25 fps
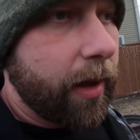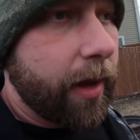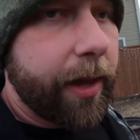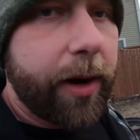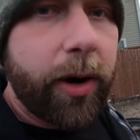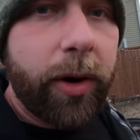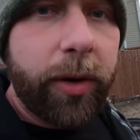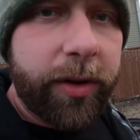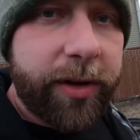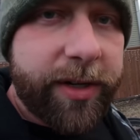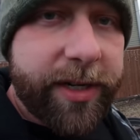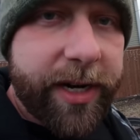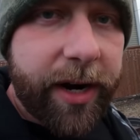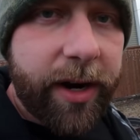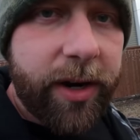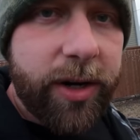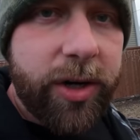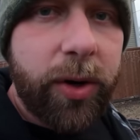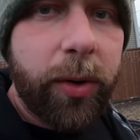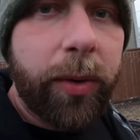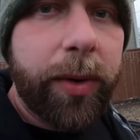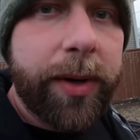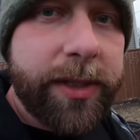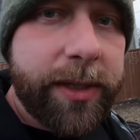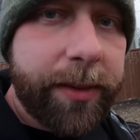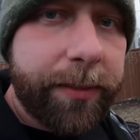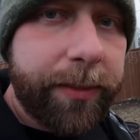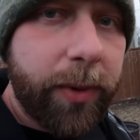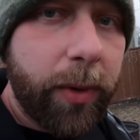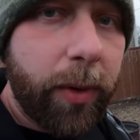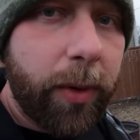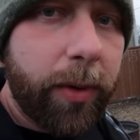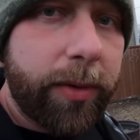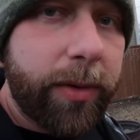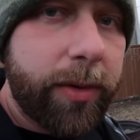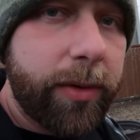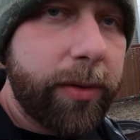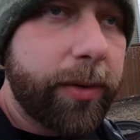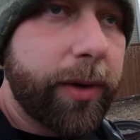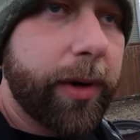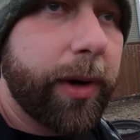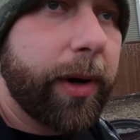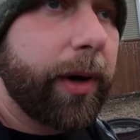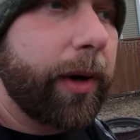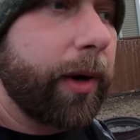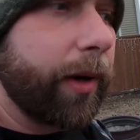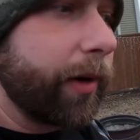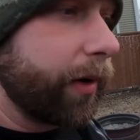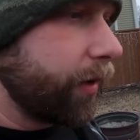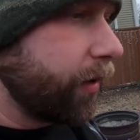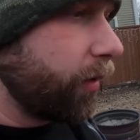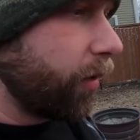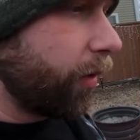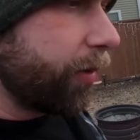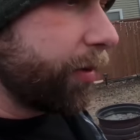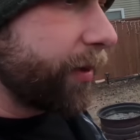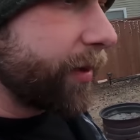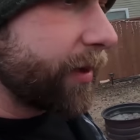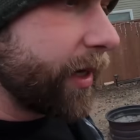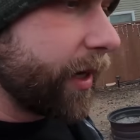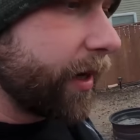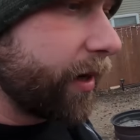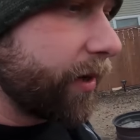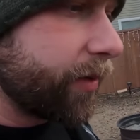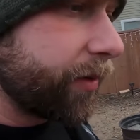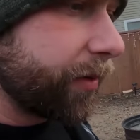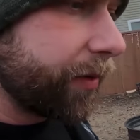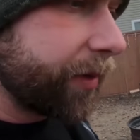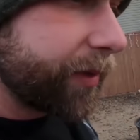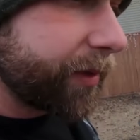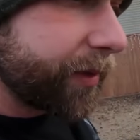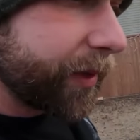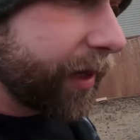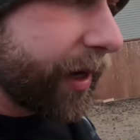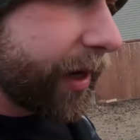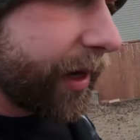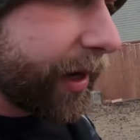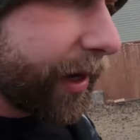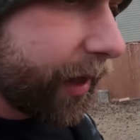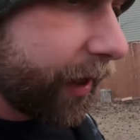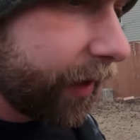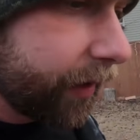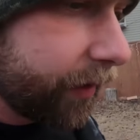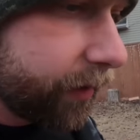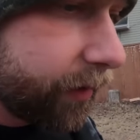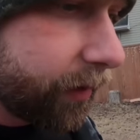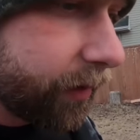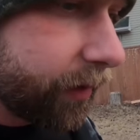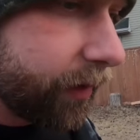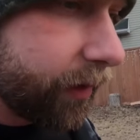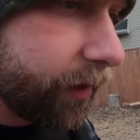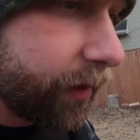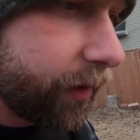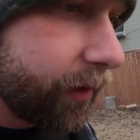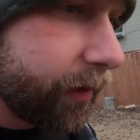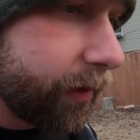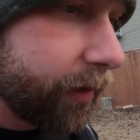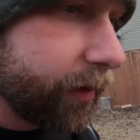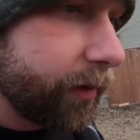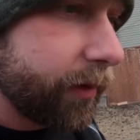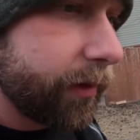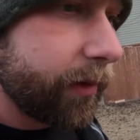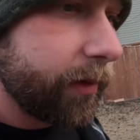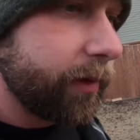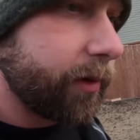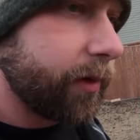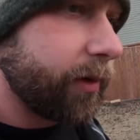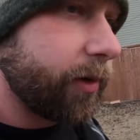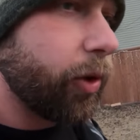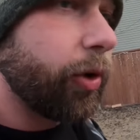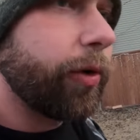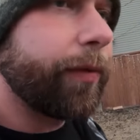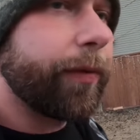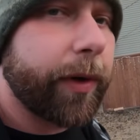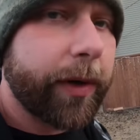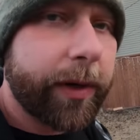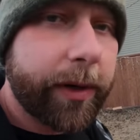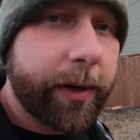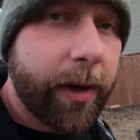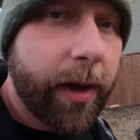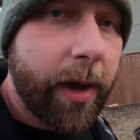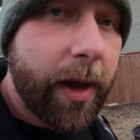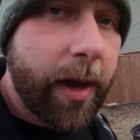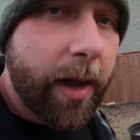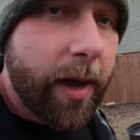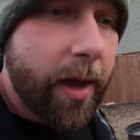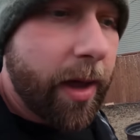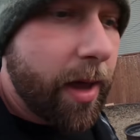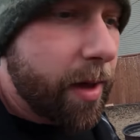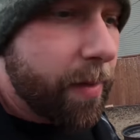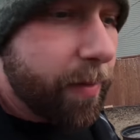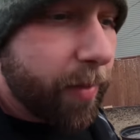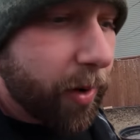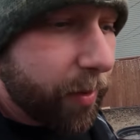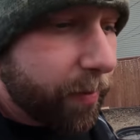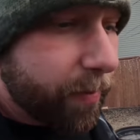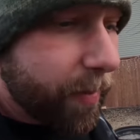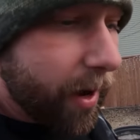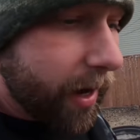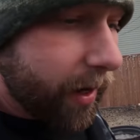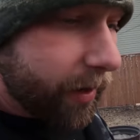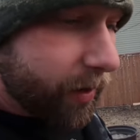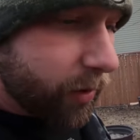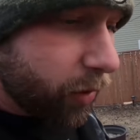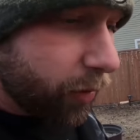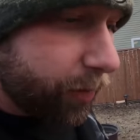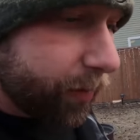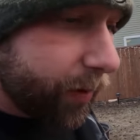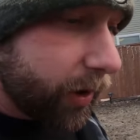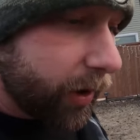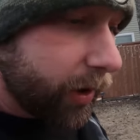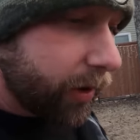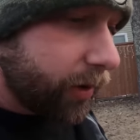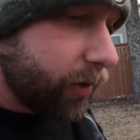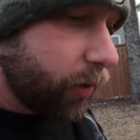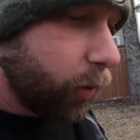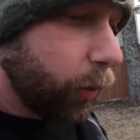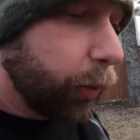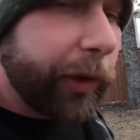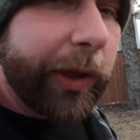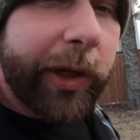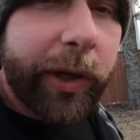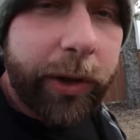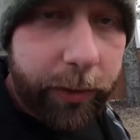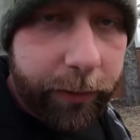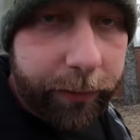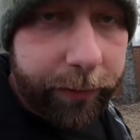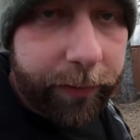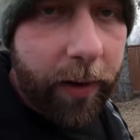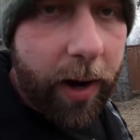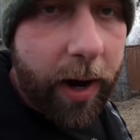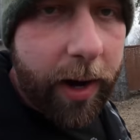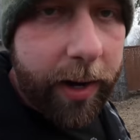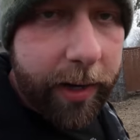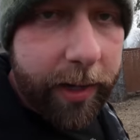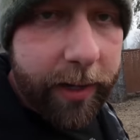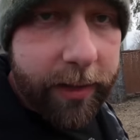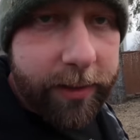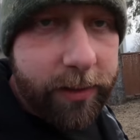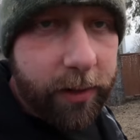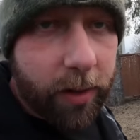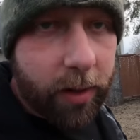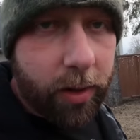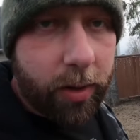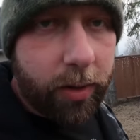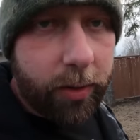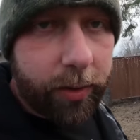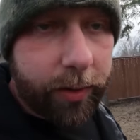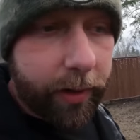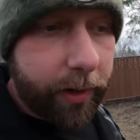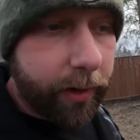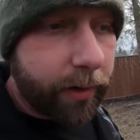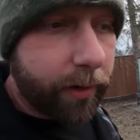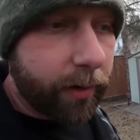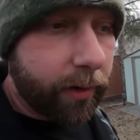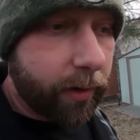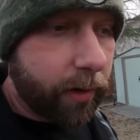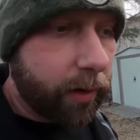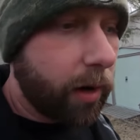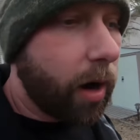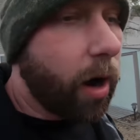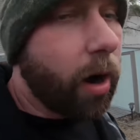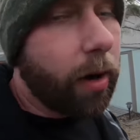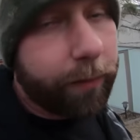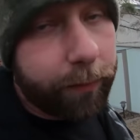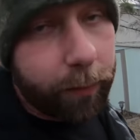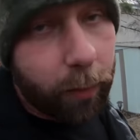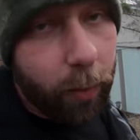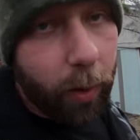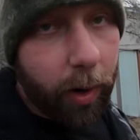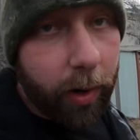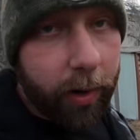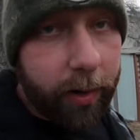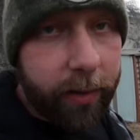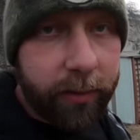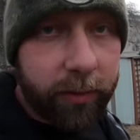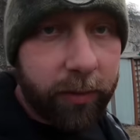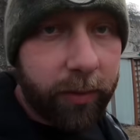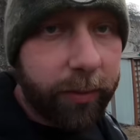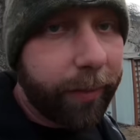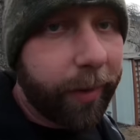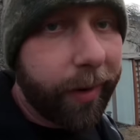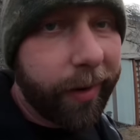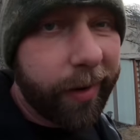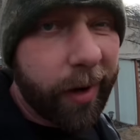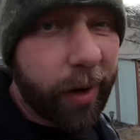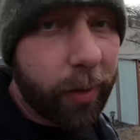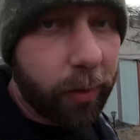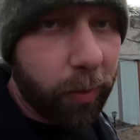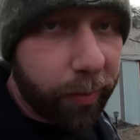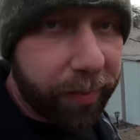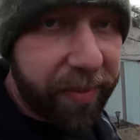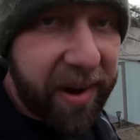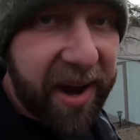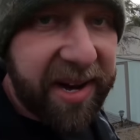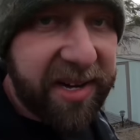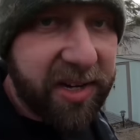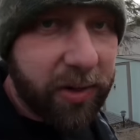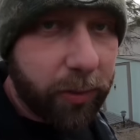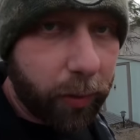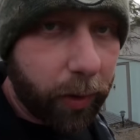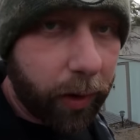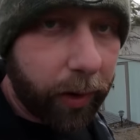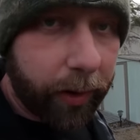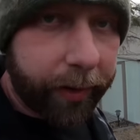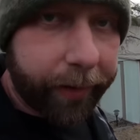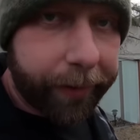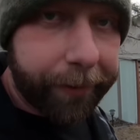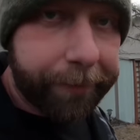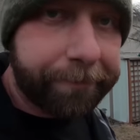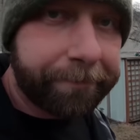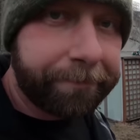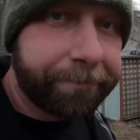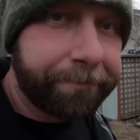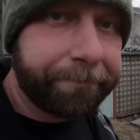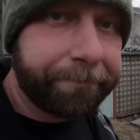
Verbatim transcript: and all the territories up north, Yukon, Northwest Territories, and Nunavut. But in Manitoba, only Good Friday is a holiday off work, so Monday we're back to work.